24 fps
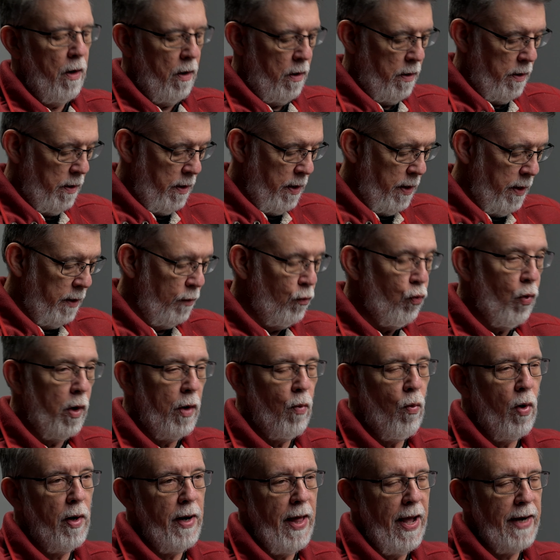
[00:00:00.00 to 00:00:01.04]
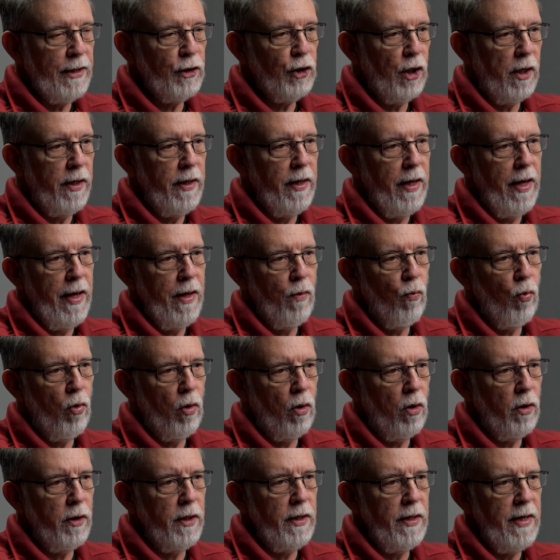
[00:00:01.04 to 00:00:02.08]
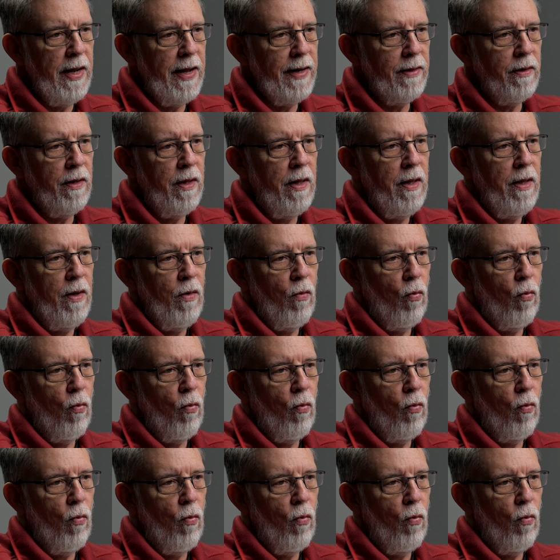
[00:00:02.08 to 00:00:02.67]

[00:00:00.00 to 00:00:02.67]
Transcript: or uh, 21 actually, and we're looking at